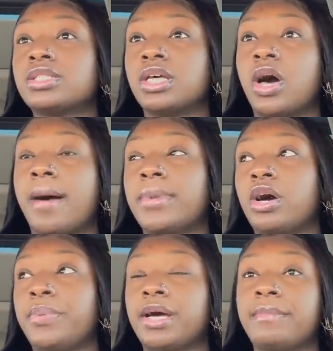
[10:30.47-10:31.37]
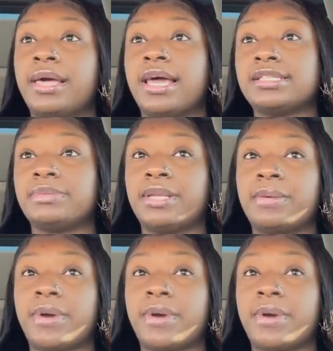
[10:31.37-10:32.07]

So I'm gonna go pick up my license plate